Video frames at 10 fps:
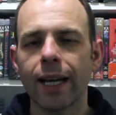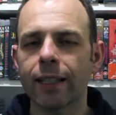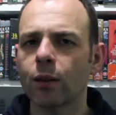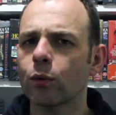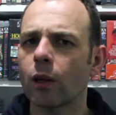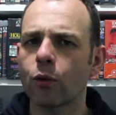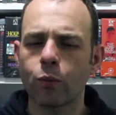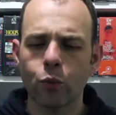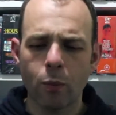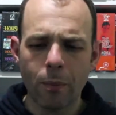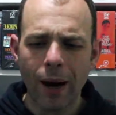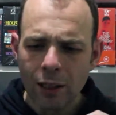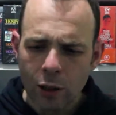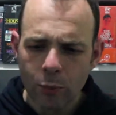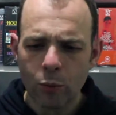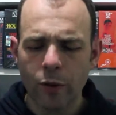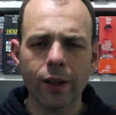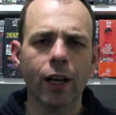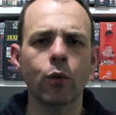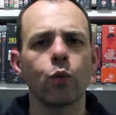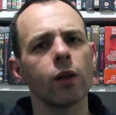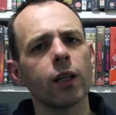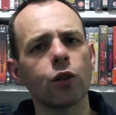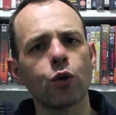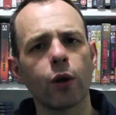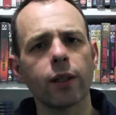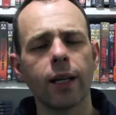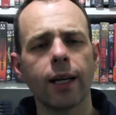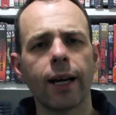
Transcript: and it was a remarkable movie that I really enjoyed,